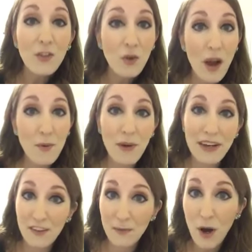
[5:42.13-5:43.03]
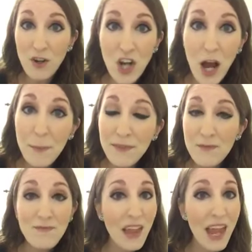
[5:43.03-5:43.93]
So I would write to small shops
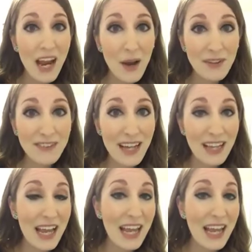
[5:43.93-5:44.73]
and I would say like,